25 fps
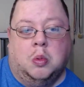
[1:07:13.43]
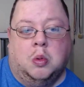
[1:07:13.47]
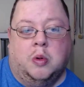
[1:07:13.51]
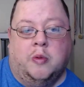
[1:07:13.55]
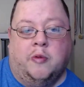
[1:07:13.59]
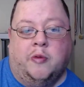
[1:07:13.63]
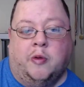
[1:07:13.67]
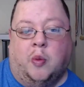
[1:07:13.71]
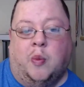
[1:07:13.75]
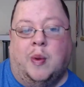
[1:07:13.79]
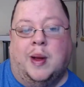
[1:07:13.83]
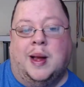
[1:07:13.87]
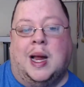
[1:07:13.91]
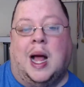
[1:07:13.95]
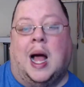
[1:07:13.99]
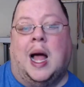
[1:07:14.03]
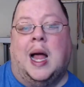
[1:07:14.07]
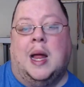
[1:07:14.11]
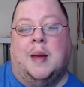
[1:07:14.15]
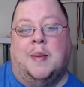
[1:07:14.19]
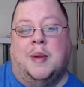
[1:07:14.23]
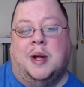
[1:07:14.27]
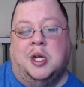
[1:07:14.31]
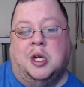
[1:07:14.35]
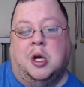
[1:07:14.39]
For when I
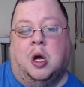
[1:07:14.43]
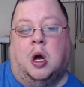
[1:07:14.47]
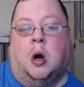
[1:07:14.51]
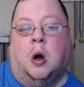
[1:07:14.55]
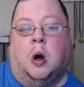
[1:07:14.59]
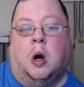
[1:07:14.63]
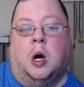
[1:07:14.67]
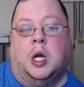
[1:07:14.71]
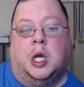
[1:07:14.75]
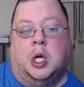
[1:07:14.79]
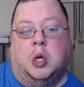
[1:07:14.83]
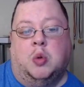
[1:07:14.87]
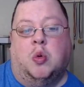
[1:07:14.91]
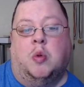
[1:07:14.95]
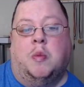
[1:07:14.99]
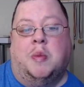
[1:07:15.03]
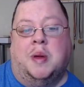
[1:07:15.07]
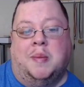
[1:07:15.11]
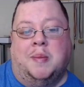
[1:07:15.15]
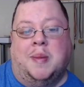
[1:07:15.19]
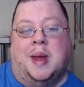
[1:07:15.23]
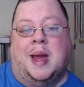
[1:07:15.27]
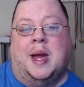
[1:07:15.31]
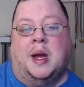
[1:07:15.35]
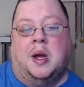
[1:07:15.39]
am in your heart, you will be
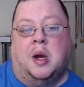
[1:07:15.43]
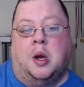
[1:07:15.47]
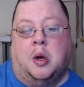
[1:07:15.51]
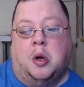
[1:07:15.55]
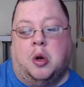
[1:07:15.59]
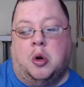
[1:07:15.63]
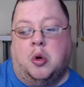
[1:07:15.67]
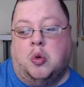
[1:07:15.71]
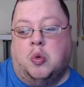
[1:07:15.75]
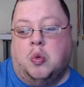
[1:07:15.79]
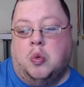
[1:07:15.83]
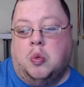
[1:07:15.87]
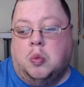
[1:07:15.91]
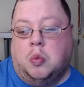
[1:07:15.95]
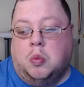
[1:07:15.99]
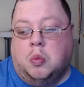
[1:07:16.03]
made anew,